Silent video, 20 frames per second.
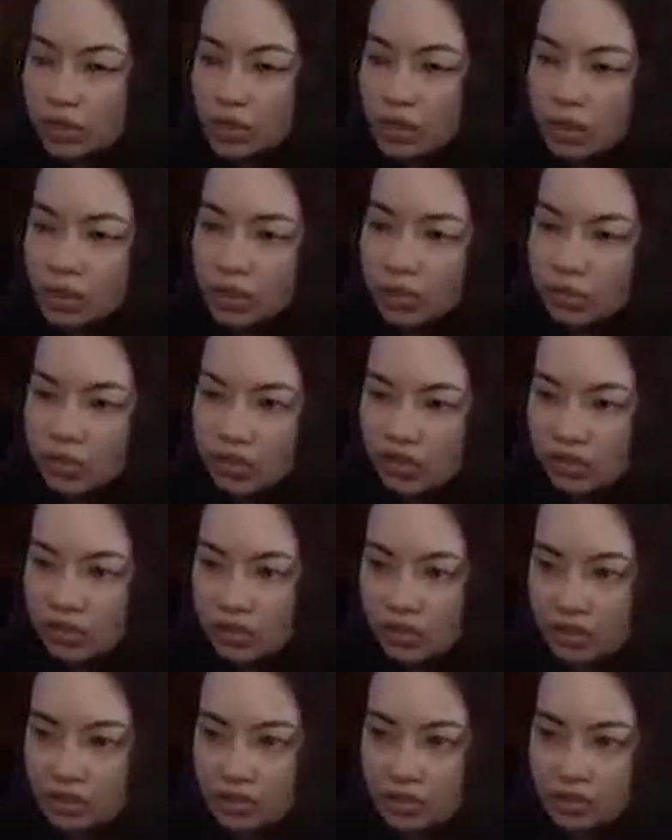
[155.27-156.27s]

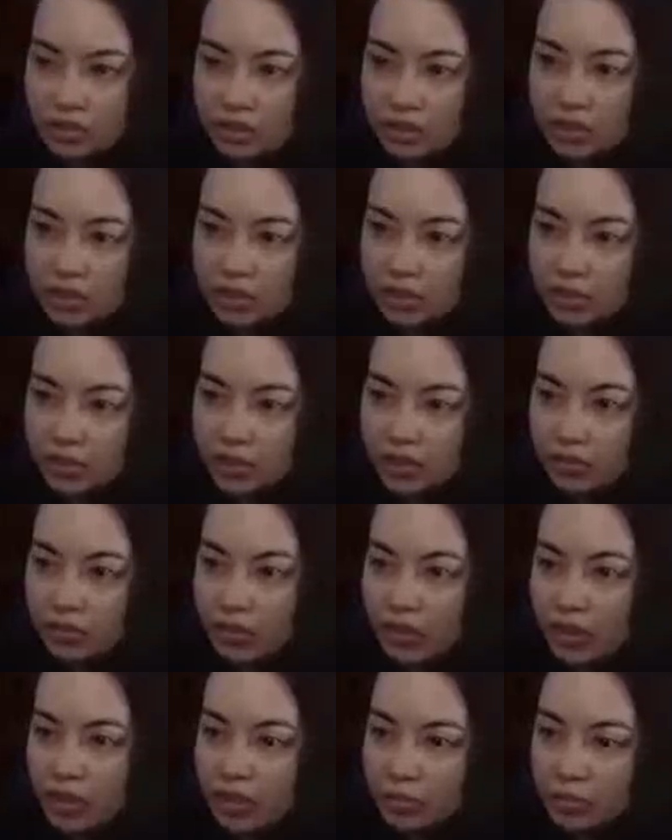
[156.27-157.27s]
Champions.
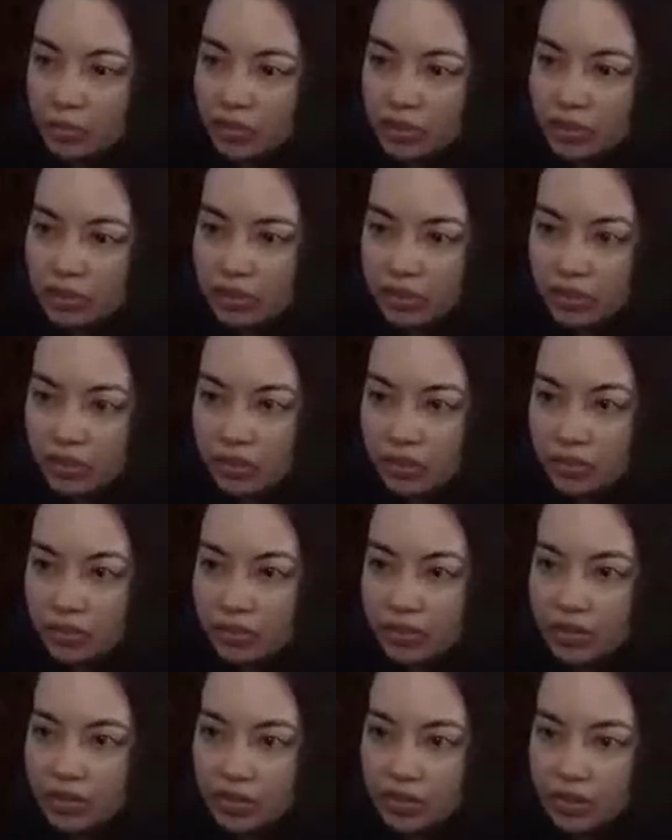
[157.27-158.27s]
My obelisk is good
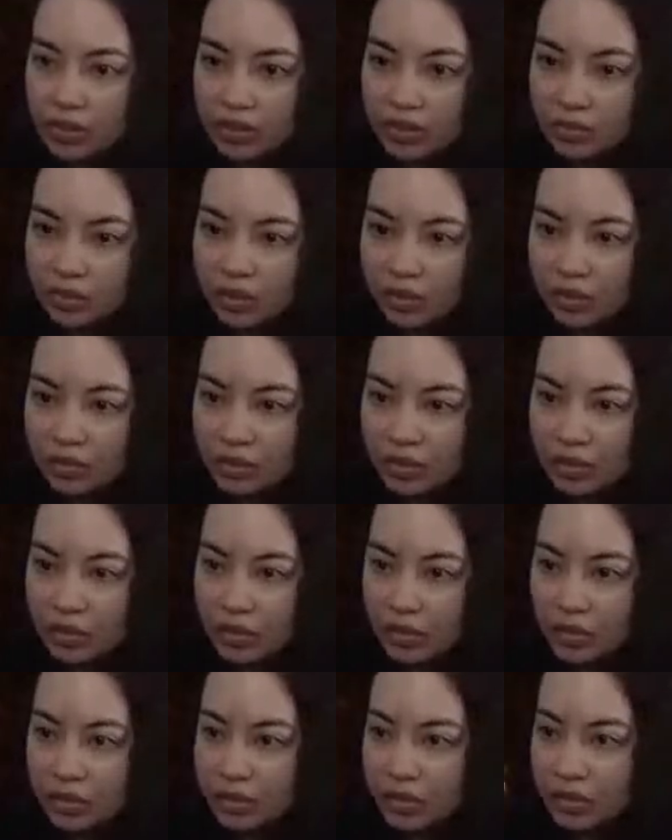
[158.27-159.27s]
as these. We'll get it
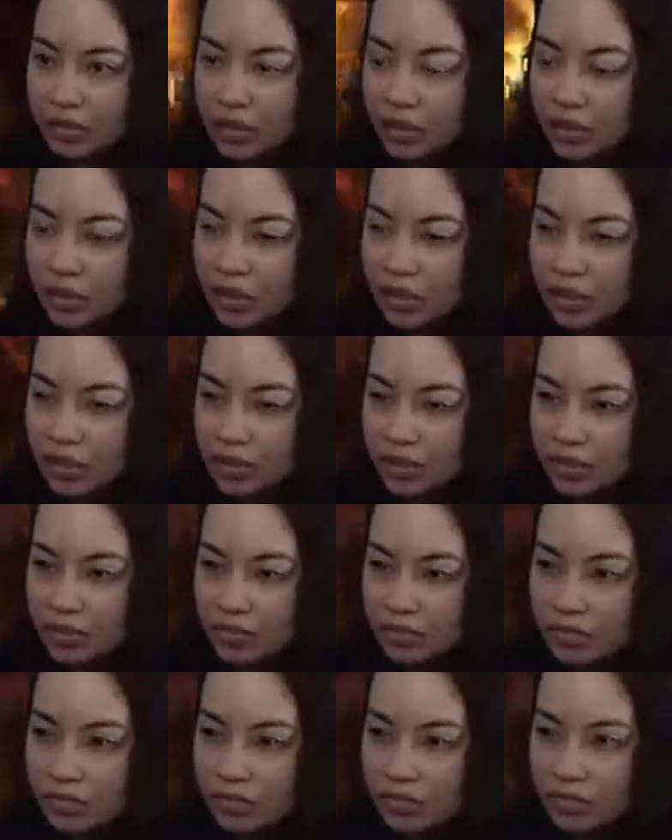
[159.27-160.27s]
kind of clear that out.